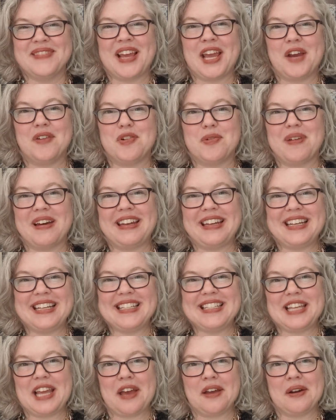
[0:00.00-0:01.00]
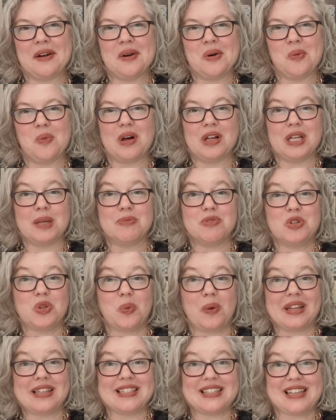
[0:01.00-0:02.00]
Hey everybody, it's Anna. Welcome to
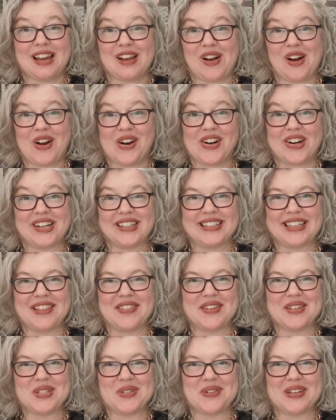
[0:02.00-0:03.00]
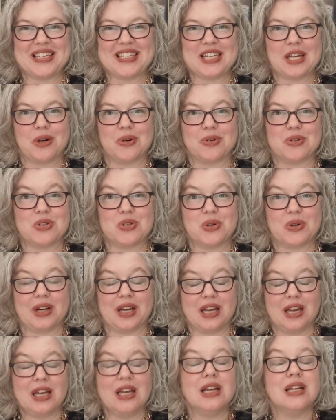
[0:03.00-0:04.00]
the Wednesday card in this week's tarot
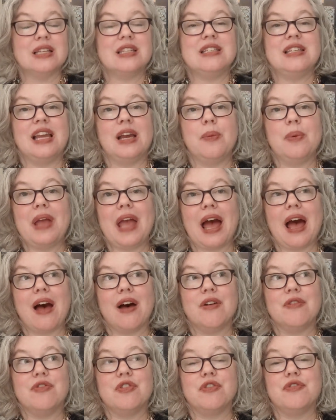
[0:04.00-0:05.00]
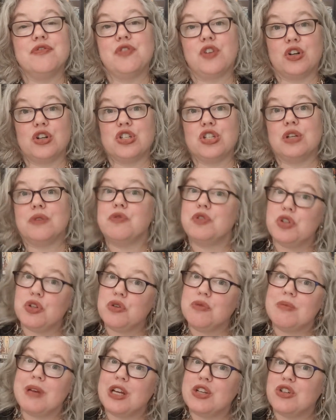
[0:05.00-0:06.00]
story. Today we have the first of
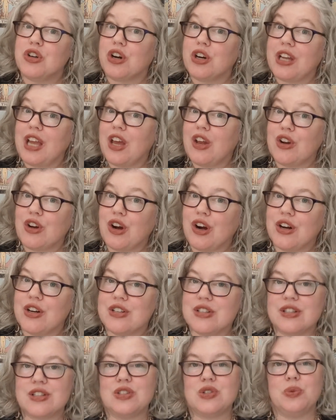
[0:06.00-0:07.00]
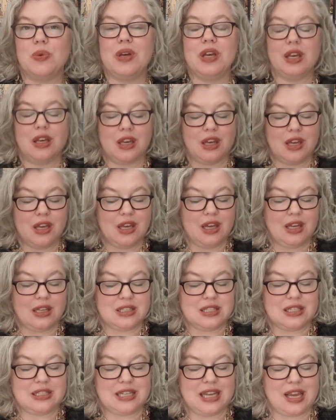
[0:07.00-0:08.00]
two major arcana cards this week.
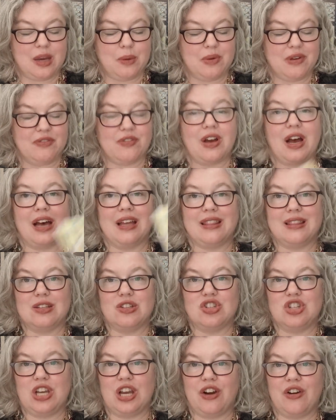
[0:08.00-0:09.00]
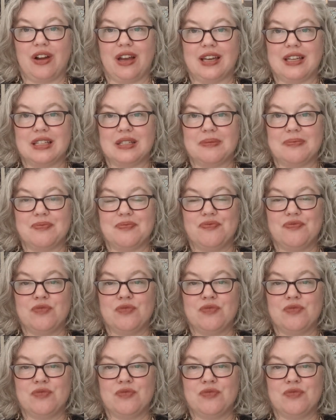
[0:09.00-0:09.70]
Today we've got the Chariot.